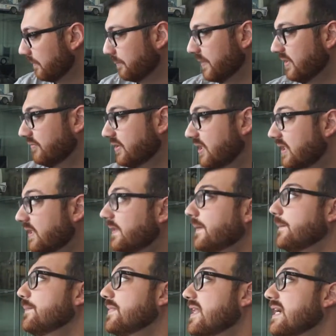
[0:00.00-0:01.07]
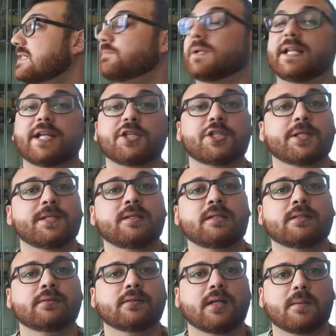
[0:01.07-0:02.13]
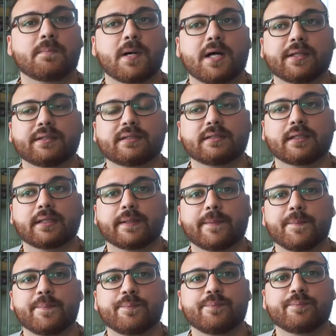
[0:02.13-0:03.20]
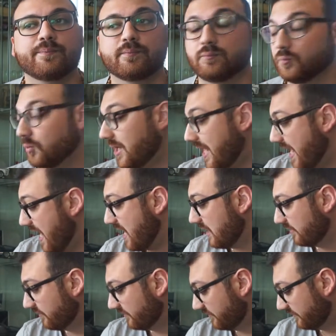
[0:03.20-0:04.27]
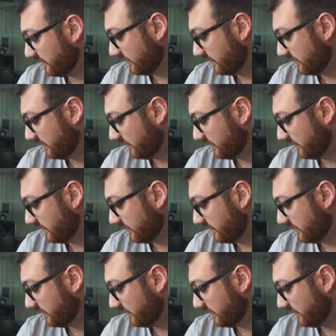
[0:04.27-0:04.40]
bit of a explanation about what I have.